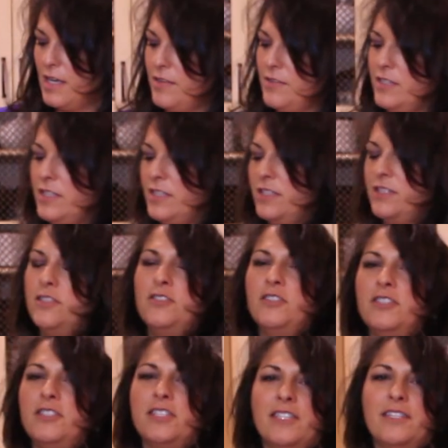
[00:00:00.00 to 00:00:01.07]
And then
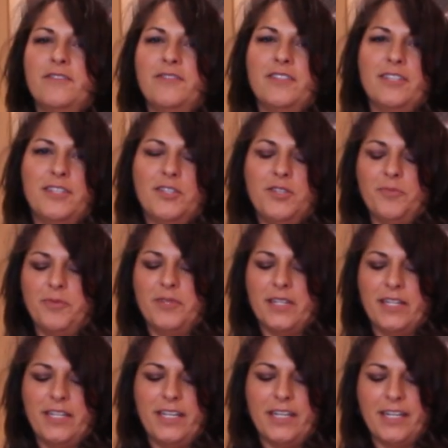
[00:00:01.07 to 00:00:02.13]
just to give it a little bit
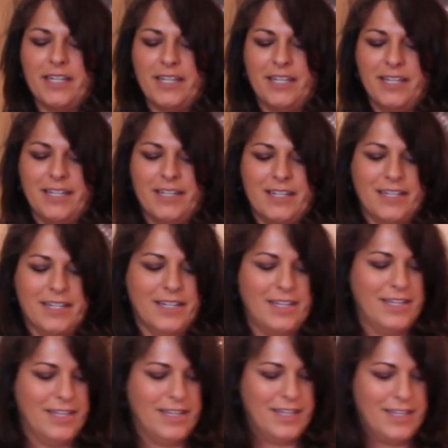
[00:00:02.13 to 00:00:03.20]
of kick,
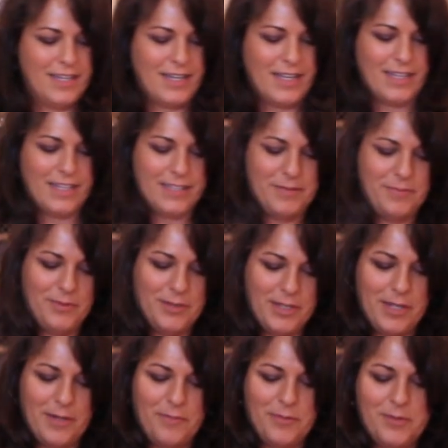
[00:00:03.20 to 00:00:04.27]
I like to put a
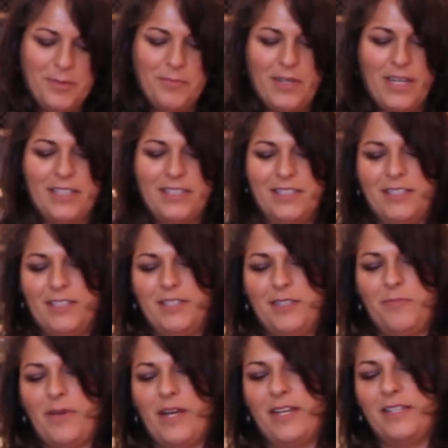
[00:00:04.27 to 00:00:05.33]
couple splashes of
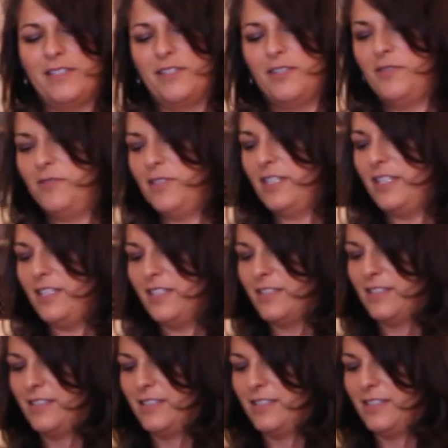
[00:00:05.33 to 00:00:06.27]
Tabasco in it.